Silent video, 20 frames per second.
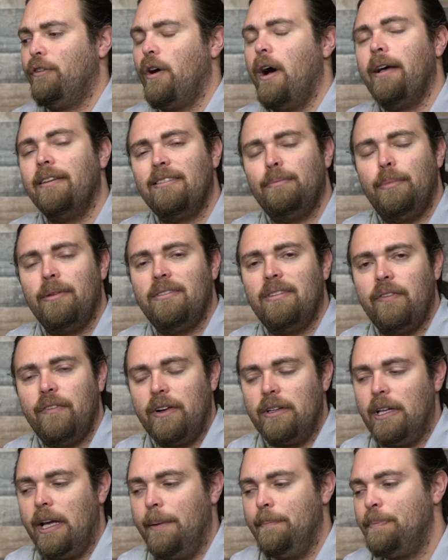for us
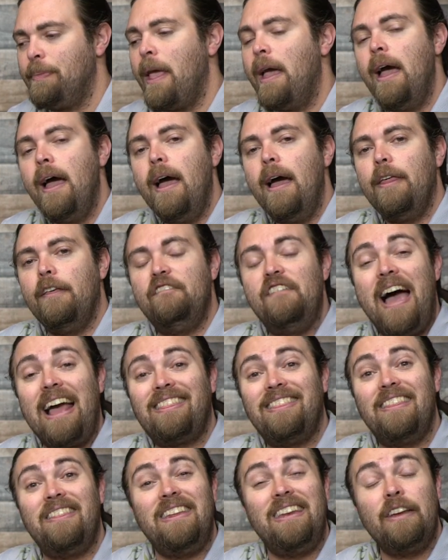specifically. The
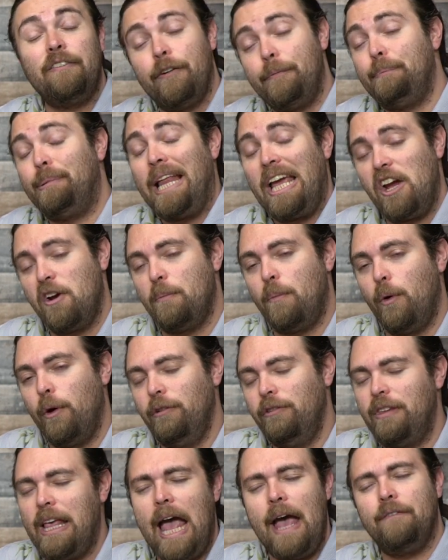fact that the different player
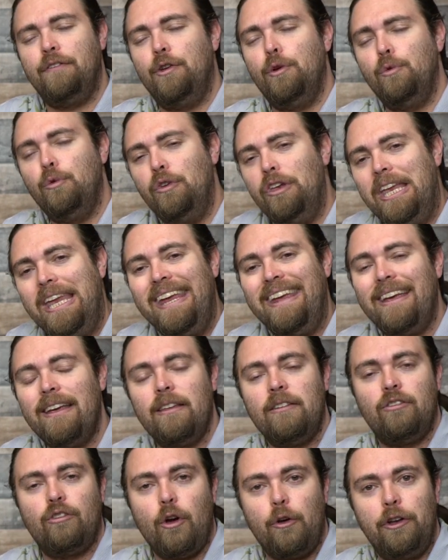boards have unique
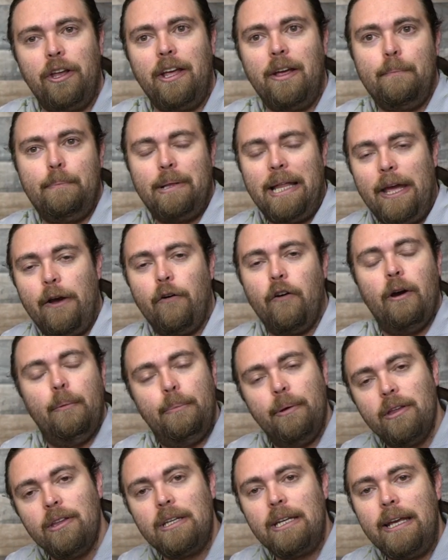starting player
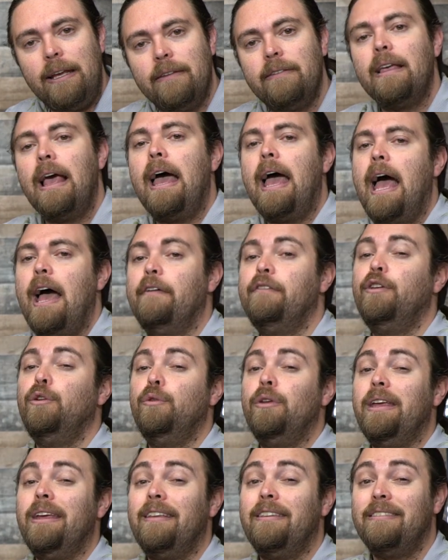abilities, have
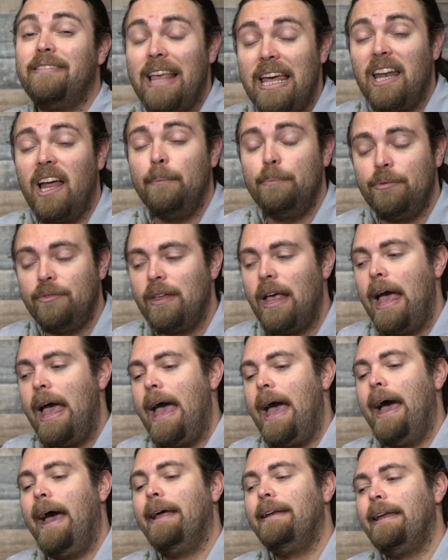unique setups,
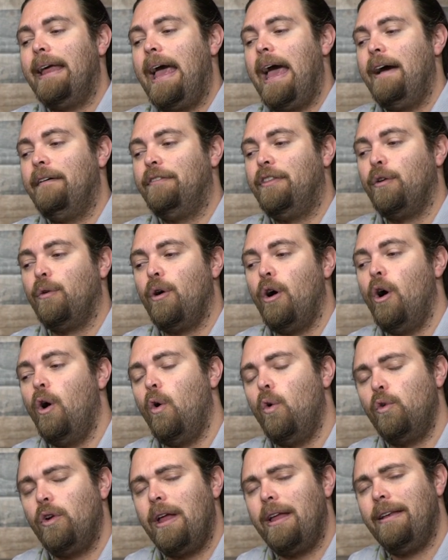and have their
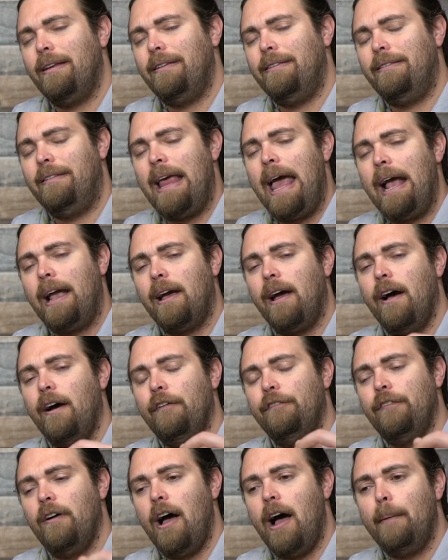own deck
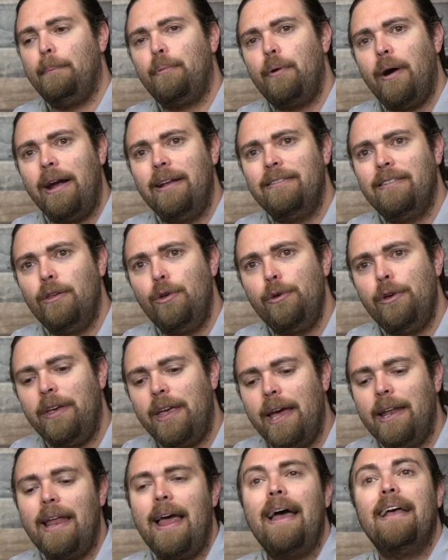of upgrades that you can
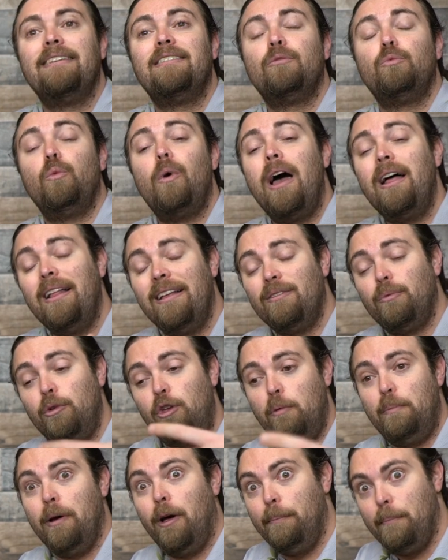get, as well as when
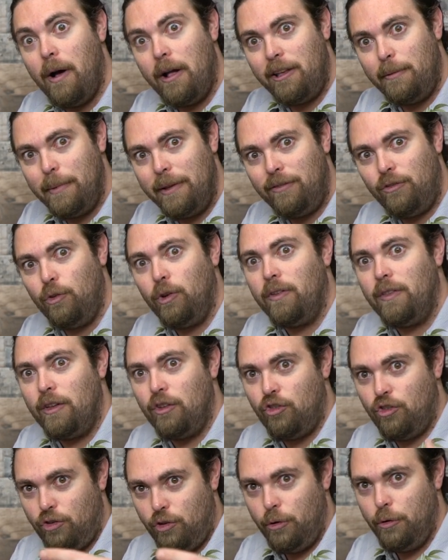you build monuments, you can
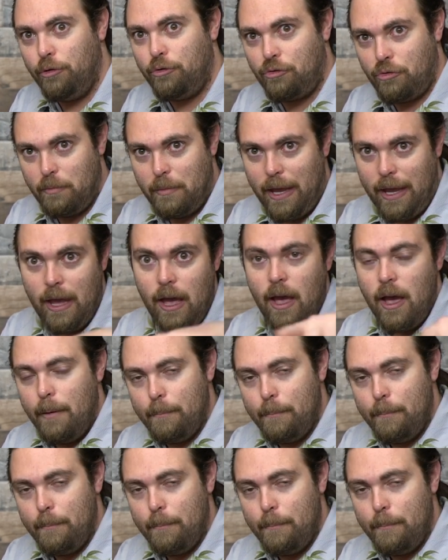then choose from a